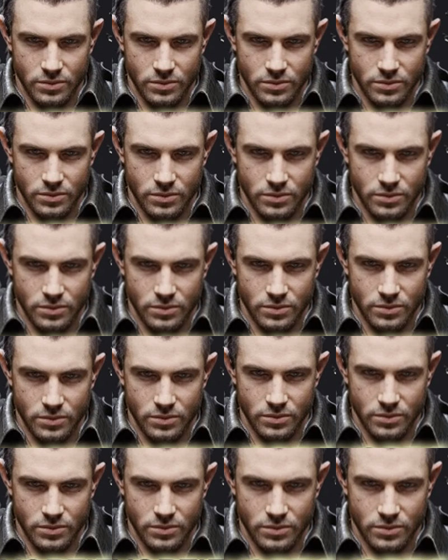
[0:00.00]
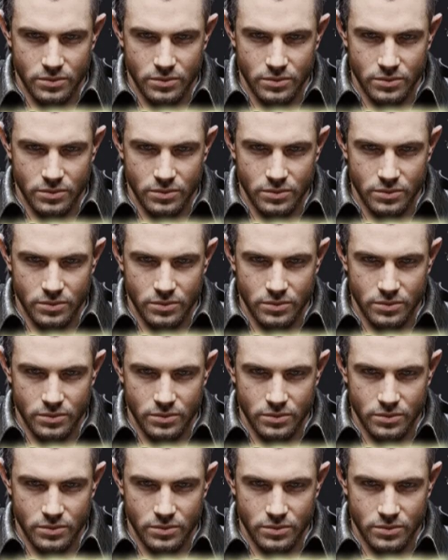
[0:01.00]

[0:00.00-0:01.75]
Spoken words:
[no speech]